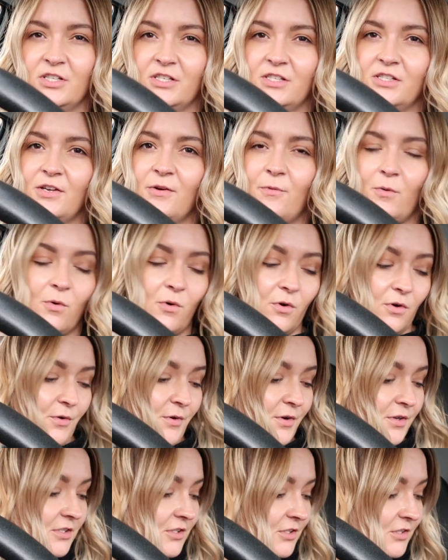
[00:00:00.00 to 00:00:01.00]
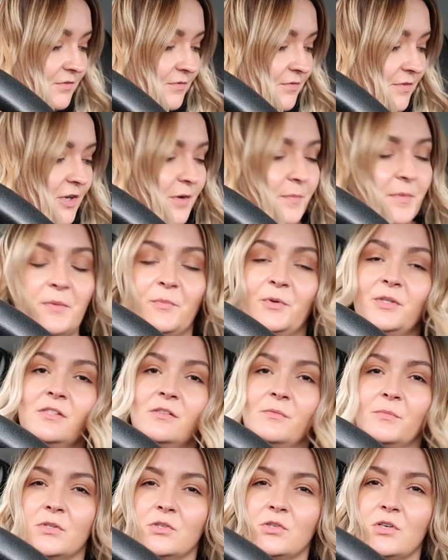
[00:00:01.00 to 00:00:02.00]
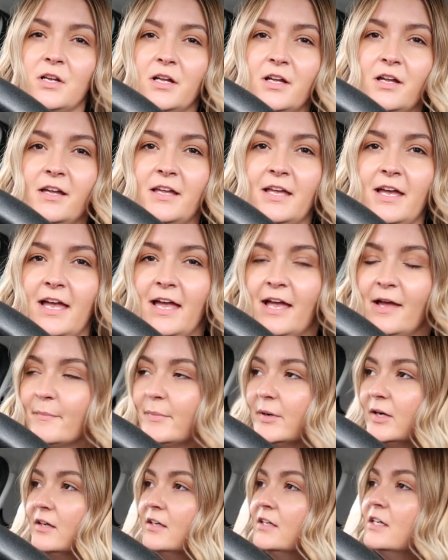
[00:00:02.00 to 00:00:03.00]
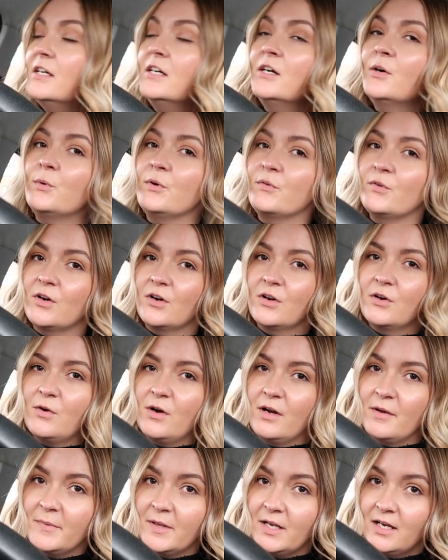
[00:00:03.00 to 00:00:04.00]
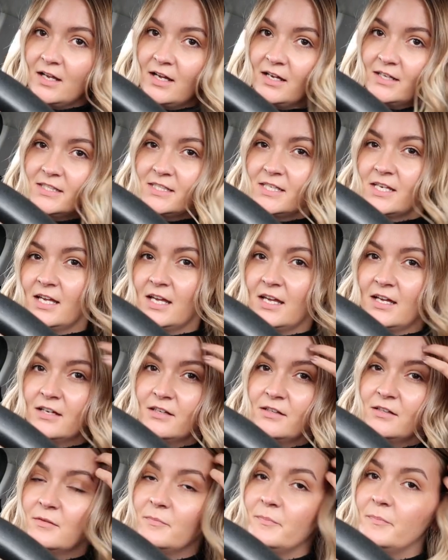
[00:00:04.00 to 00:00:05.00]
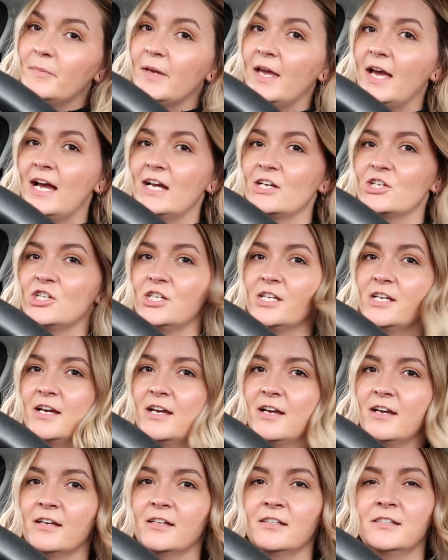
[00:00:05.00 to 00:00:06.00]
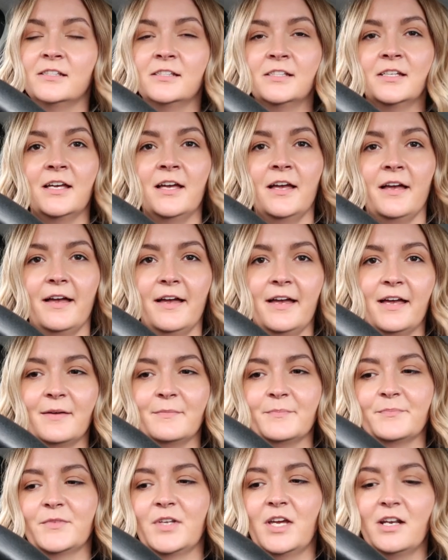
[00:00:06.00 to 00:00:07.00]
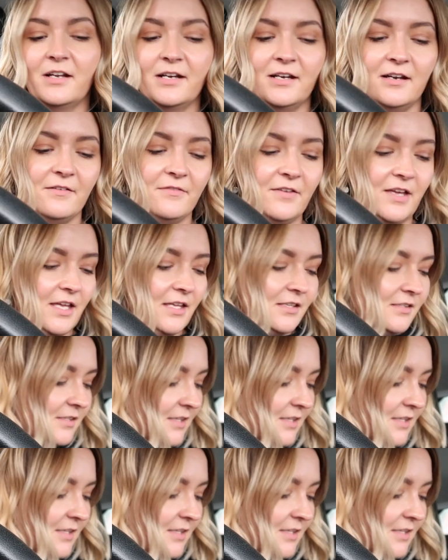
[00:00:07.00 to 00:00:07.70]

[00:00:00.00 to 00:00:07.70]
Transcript: It's so awkward just filming when someone's trying to cut your hair, but we've gone quite a bit lighter, a bit ashier, and I love it.